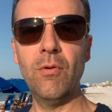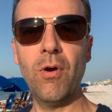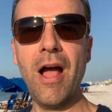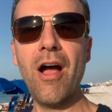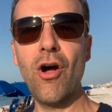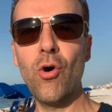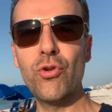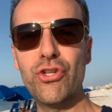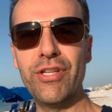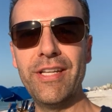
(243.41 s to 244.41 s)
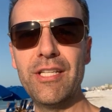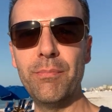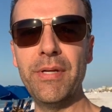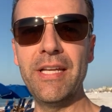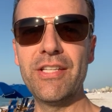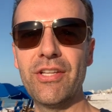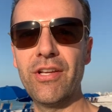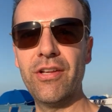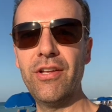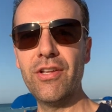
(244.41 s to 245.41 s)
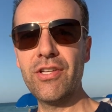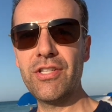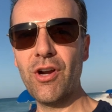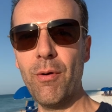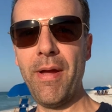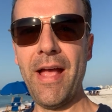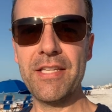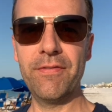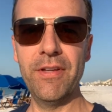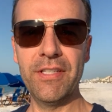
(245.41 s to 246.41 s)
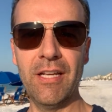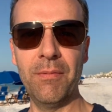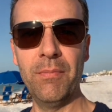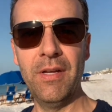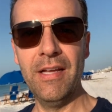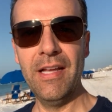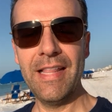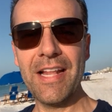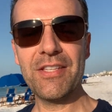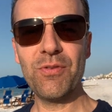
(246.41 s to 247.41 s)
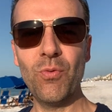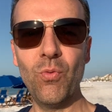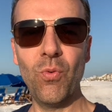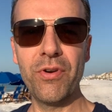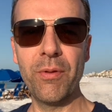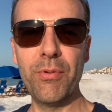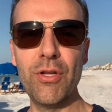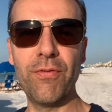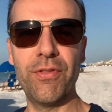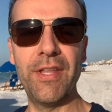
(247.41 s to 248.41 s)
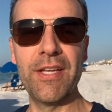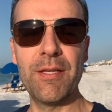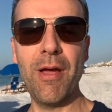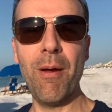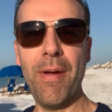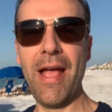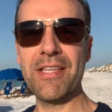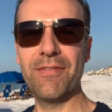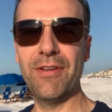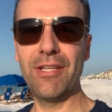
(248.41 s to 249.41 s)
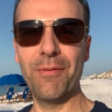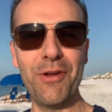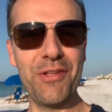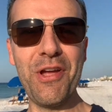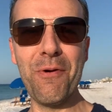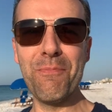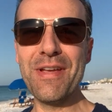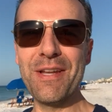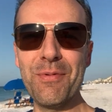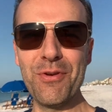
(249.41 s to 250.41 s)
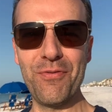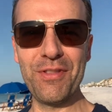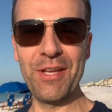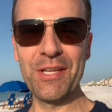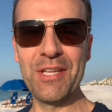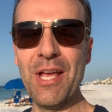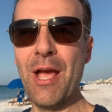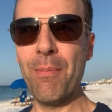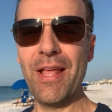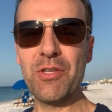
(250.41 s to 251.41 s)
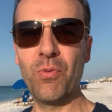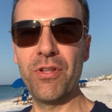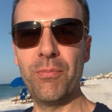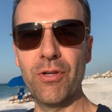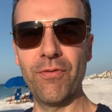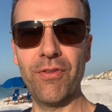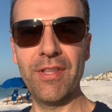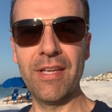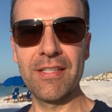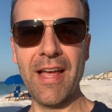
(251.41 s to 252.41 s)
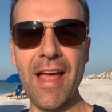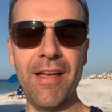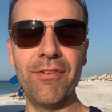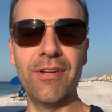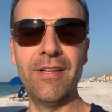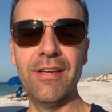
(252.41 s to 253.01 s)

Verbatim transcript: Well, how old do you need to be to start passive income? That's one of the beautiful things about passive income. There, there are many beautiful things, but that's one of the beautiful things. I have a